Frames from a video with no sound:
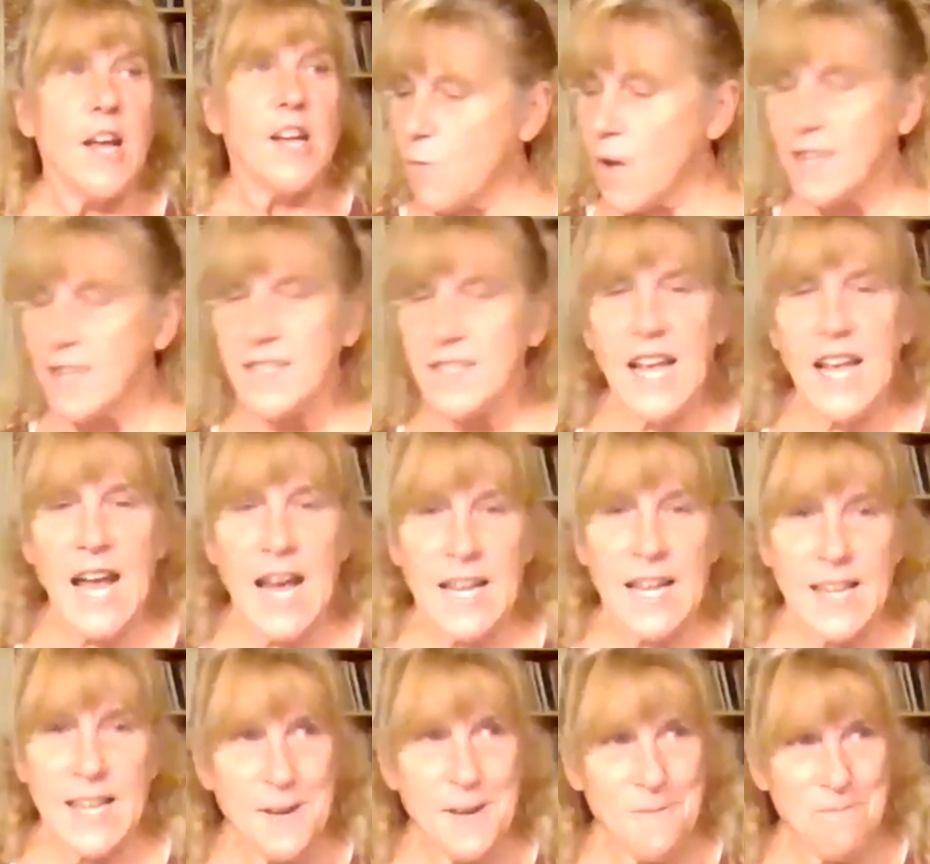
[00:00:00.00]
Once
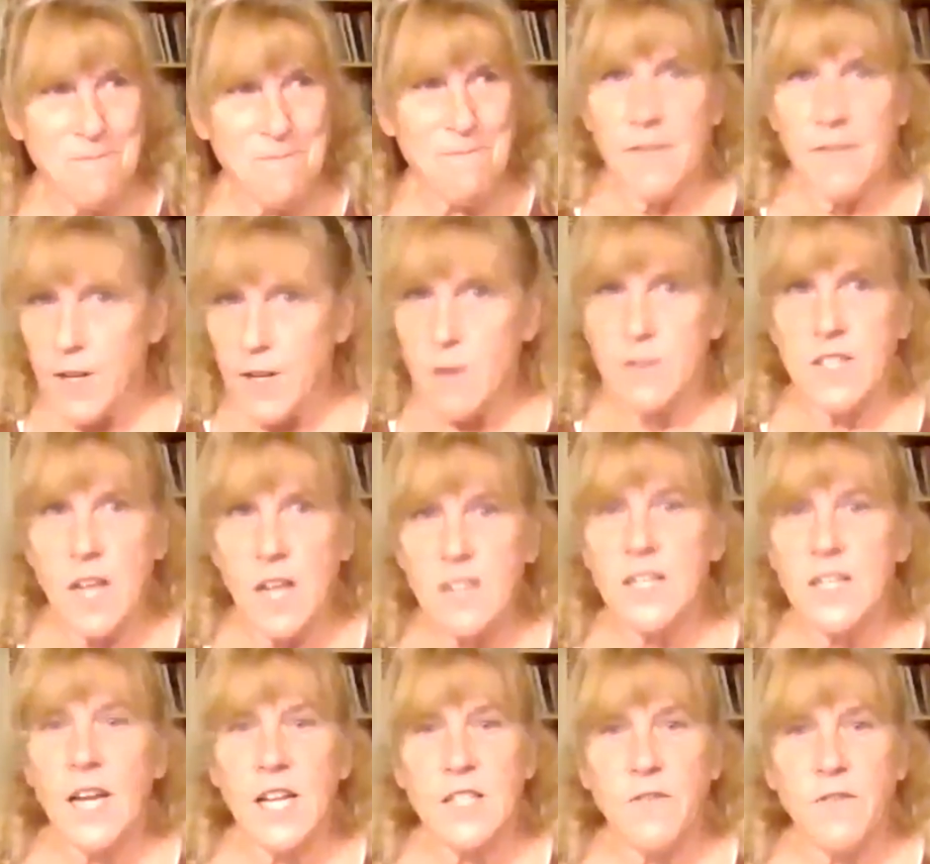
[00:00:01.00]
again, sell
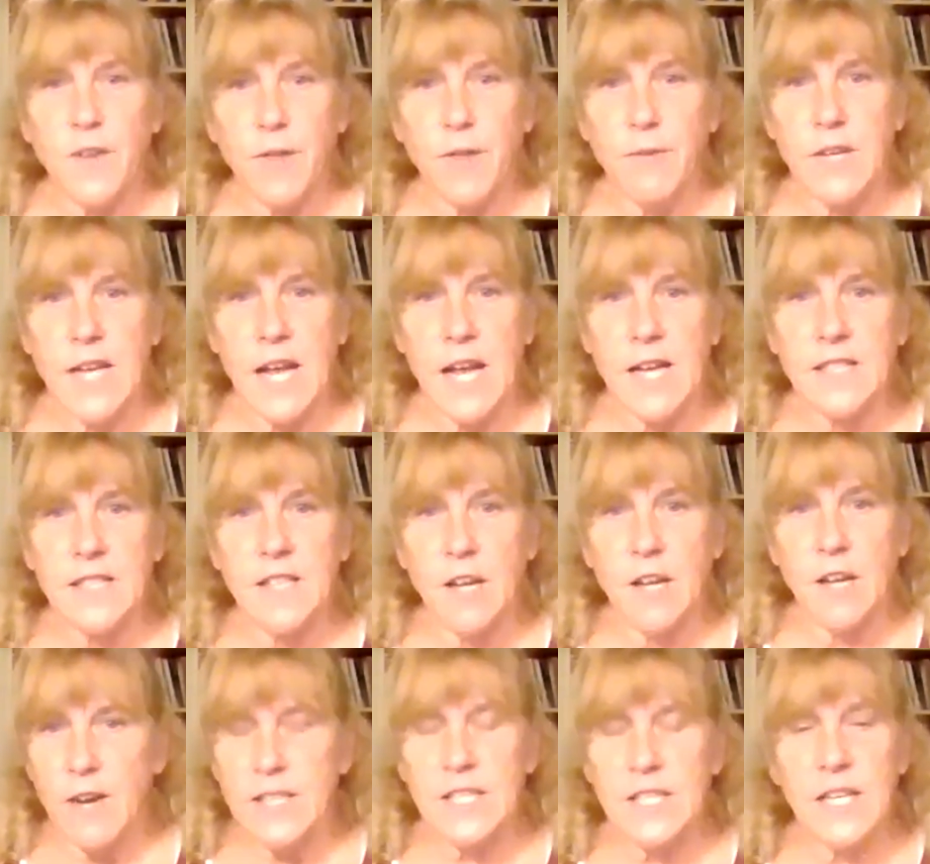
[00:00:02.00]
tickets for 3 days,
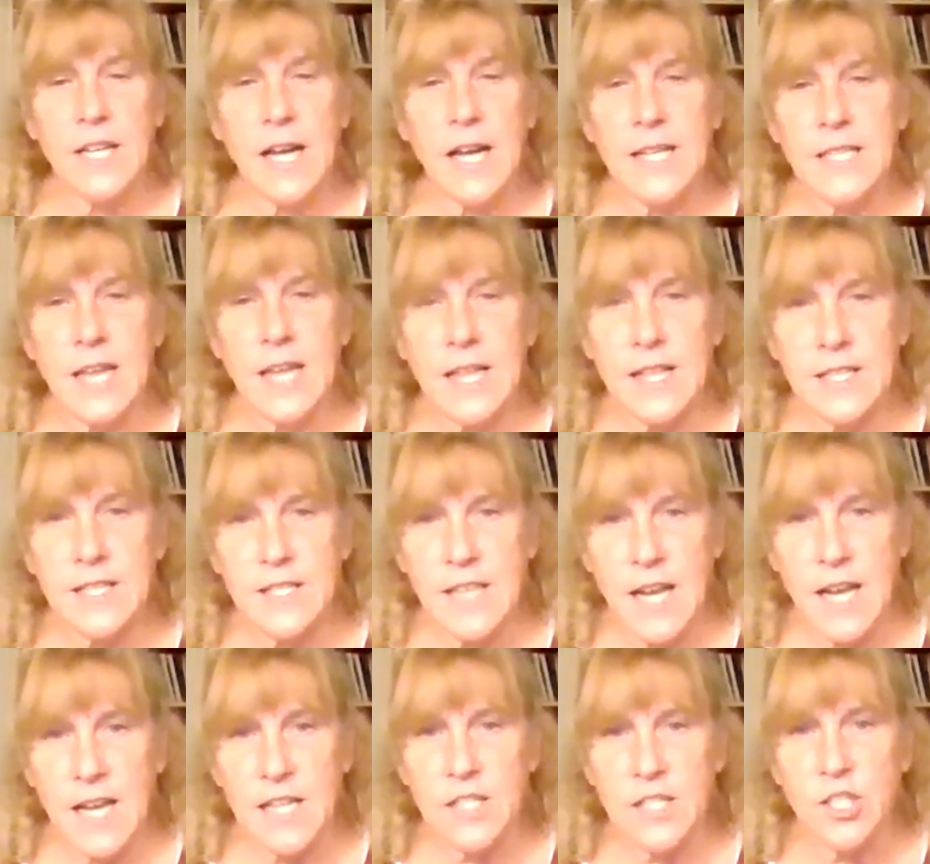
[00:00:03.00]
and Gracie and I take the
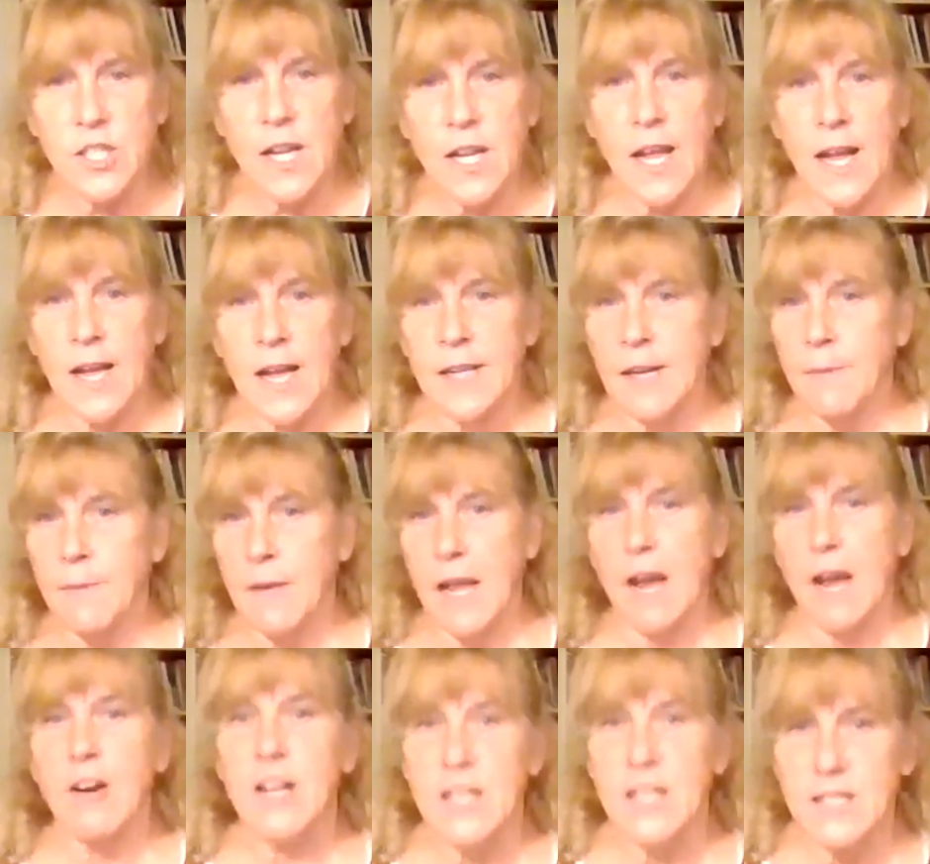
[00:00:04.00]
stage, and I'm
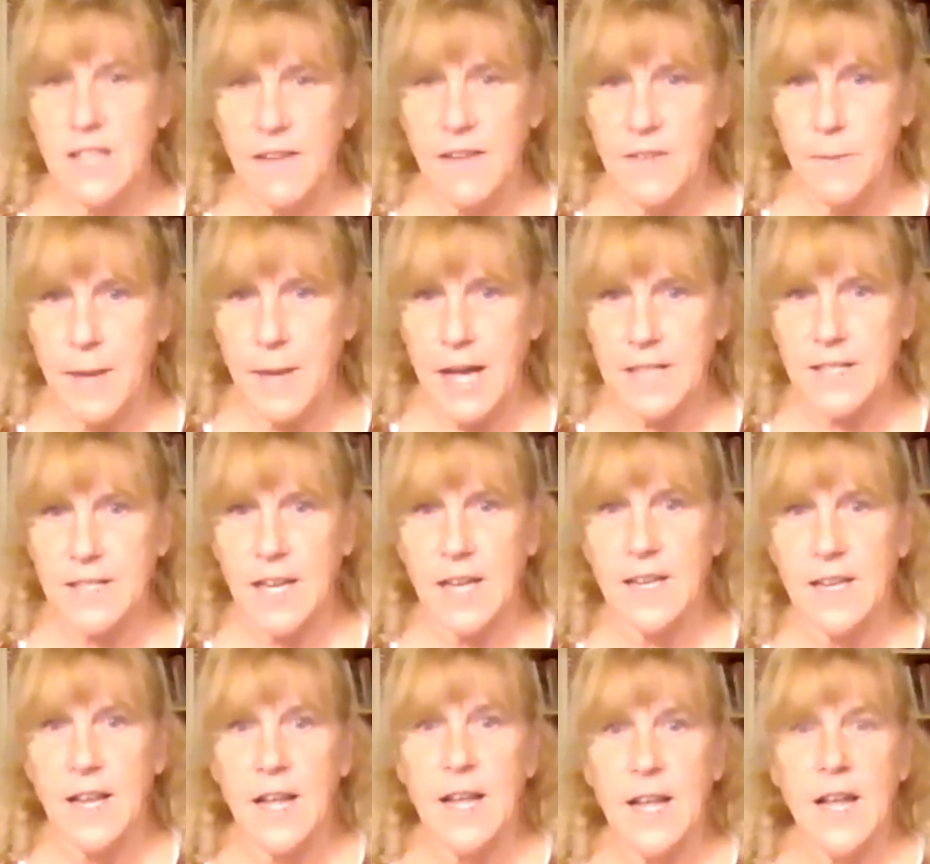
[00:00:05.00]
carrying this heavy
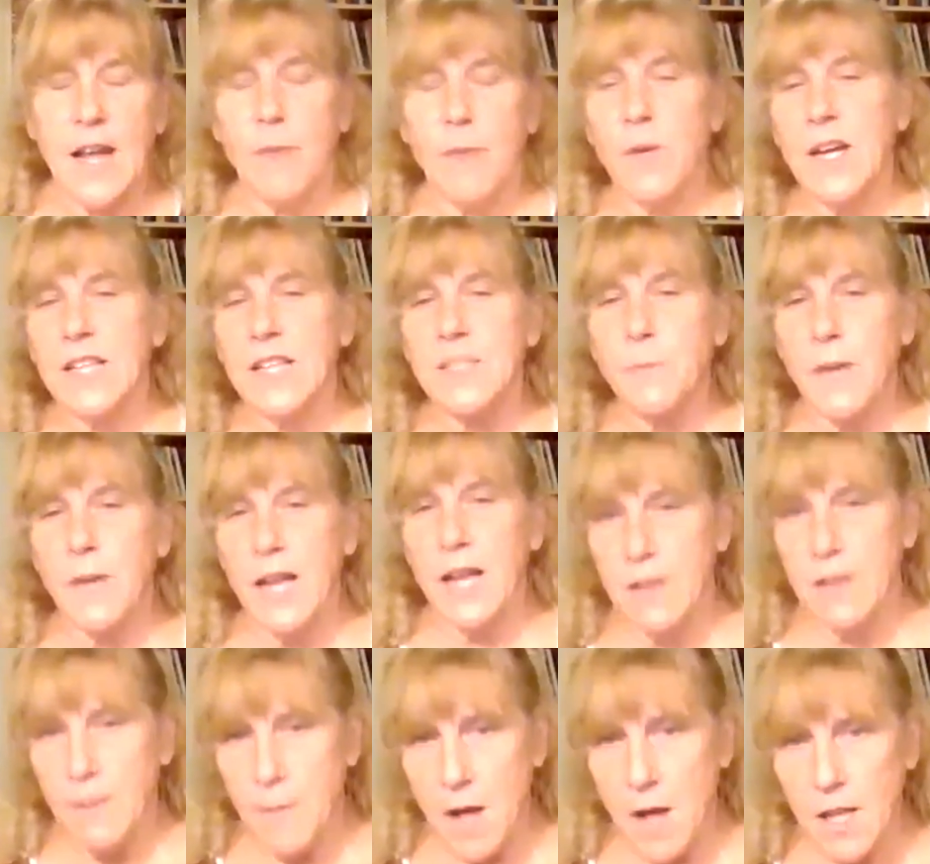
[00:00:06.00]
basket, and we
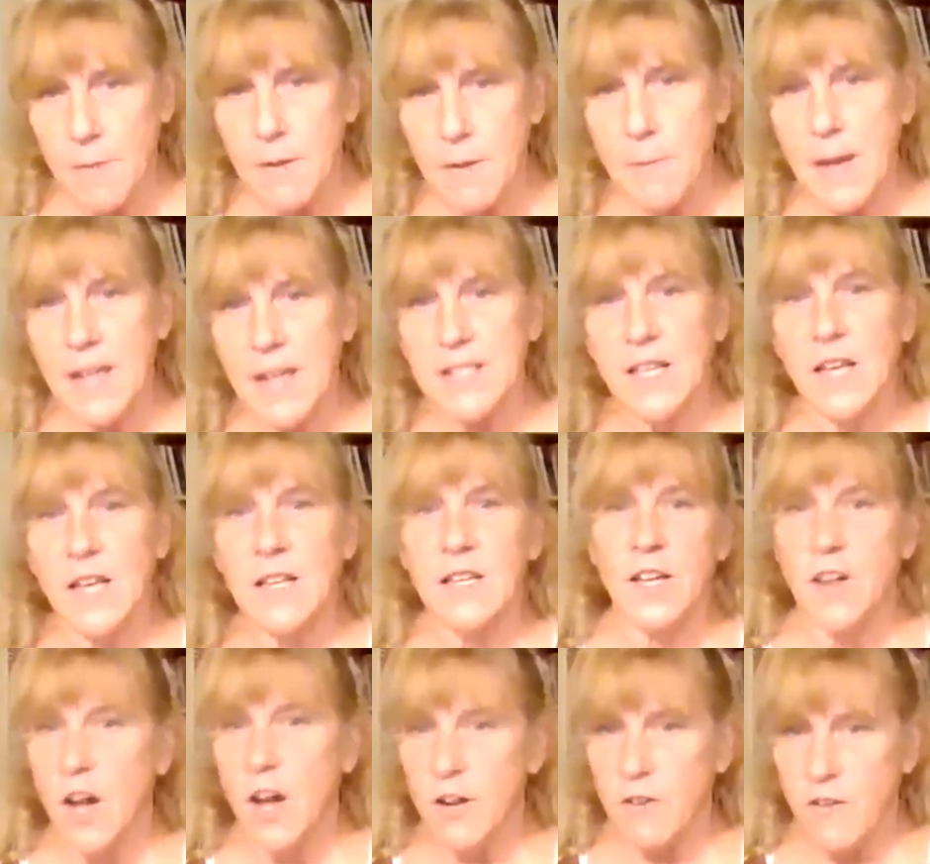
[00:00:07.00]
explain the Molly B basket
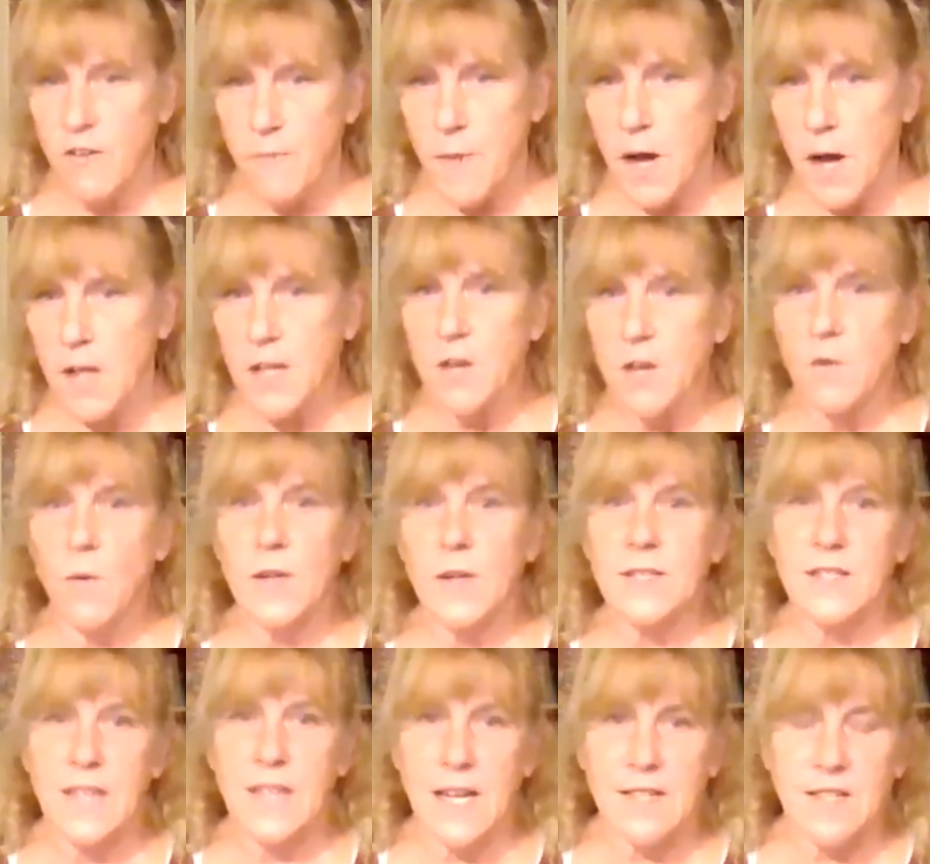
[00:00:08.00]
in honor of Molly, who
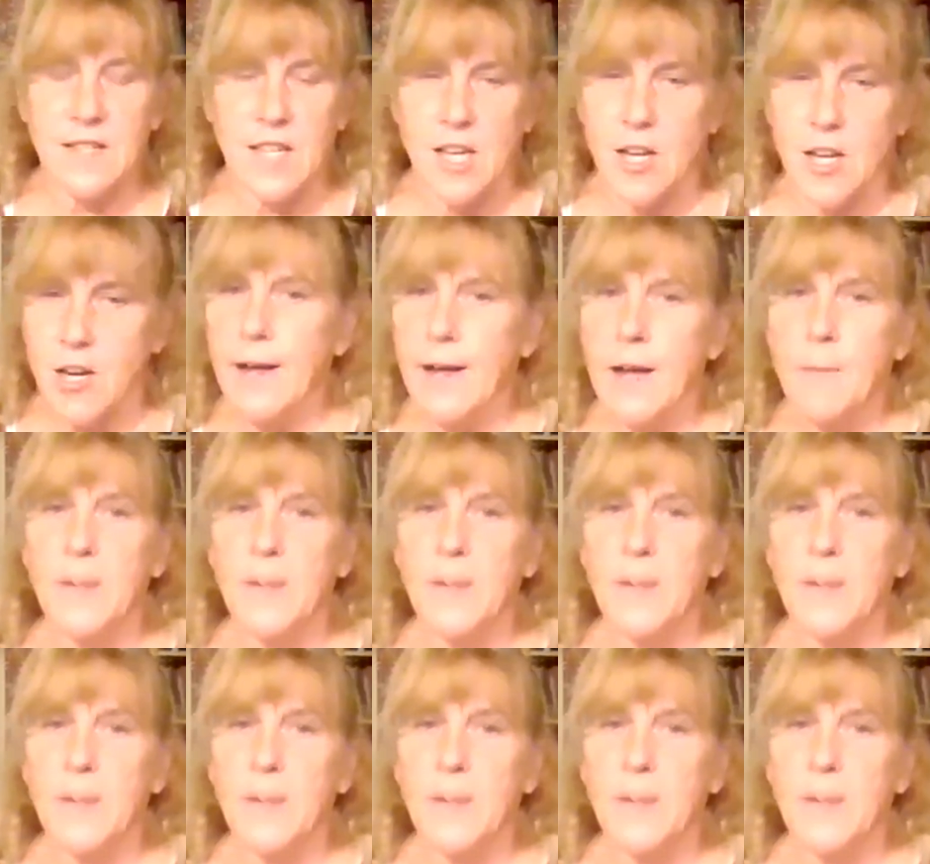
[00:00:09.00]
once danced here.